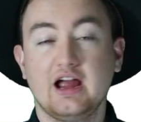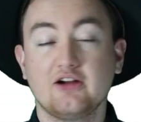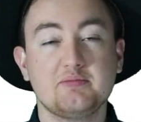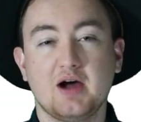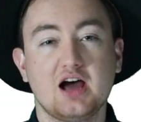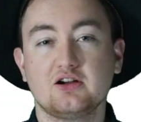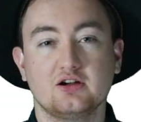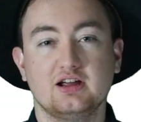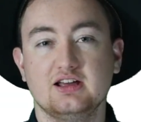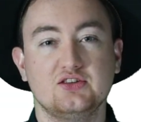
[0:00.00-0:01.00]
Harry
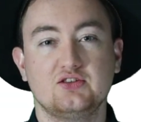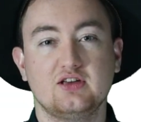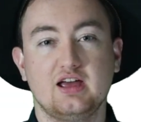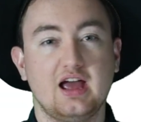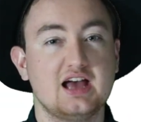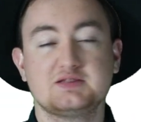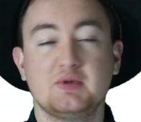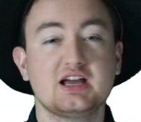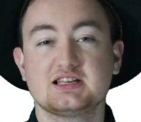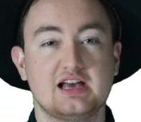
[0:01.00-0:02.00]
Potter is as
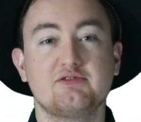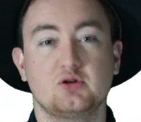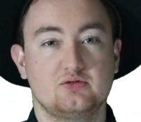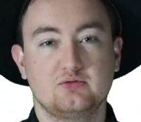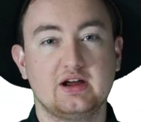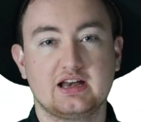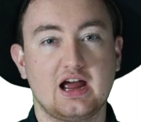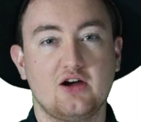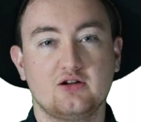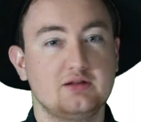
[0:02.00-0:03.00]
big as ever right now.